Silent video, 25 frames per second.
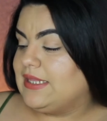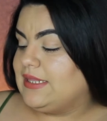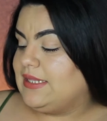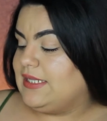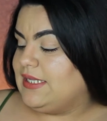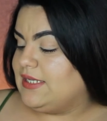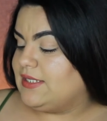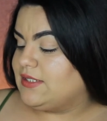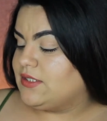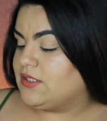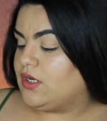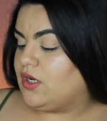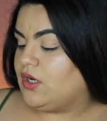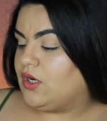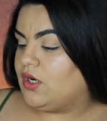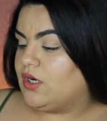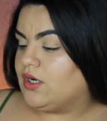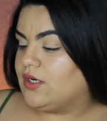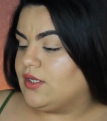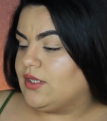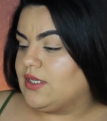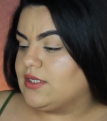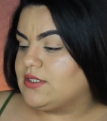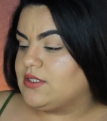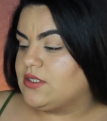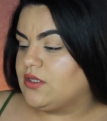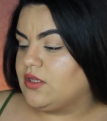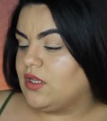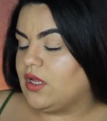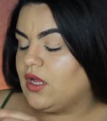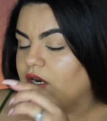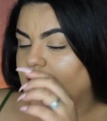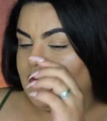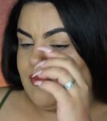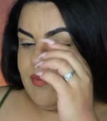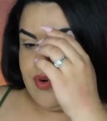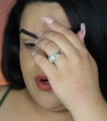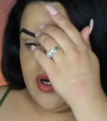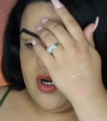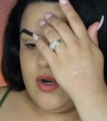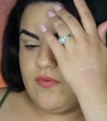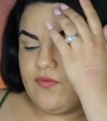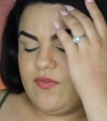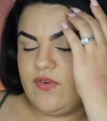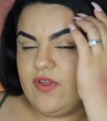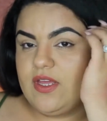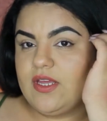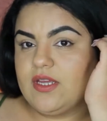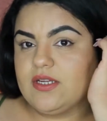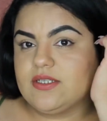These are the Salon
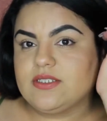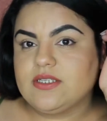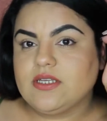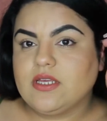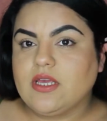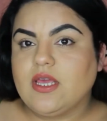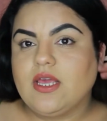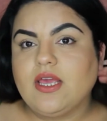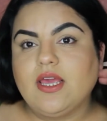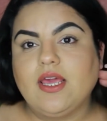Perfect.